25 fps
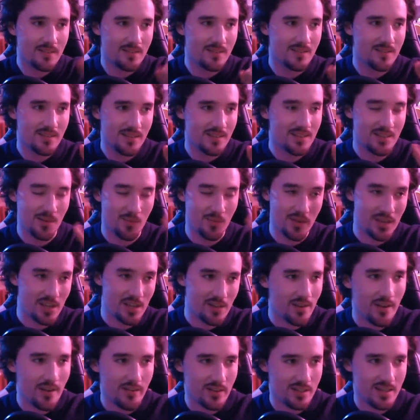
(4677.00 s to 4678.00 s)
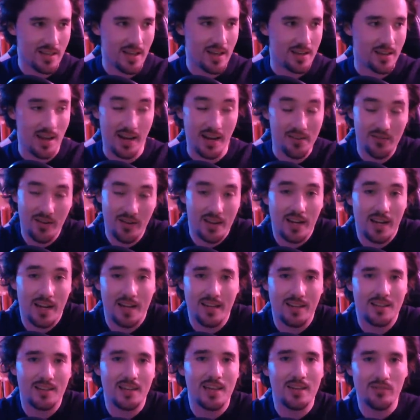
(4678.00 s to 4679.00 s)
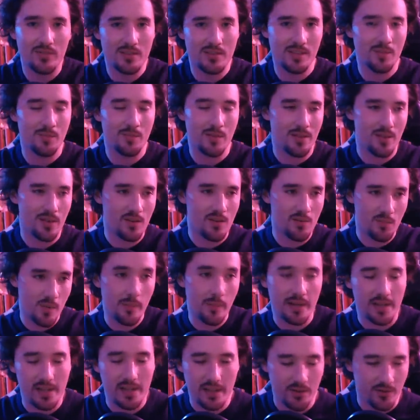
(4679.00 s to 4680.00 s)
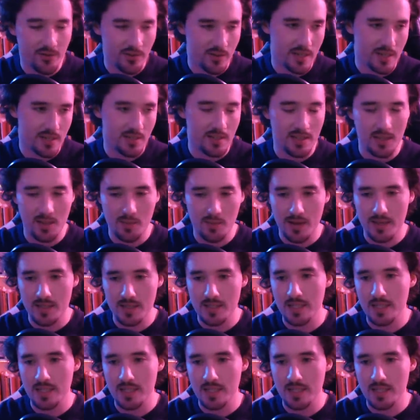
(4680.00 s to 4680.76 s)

something you've never said, and in fact like even something that you've publicly contradicted in the past.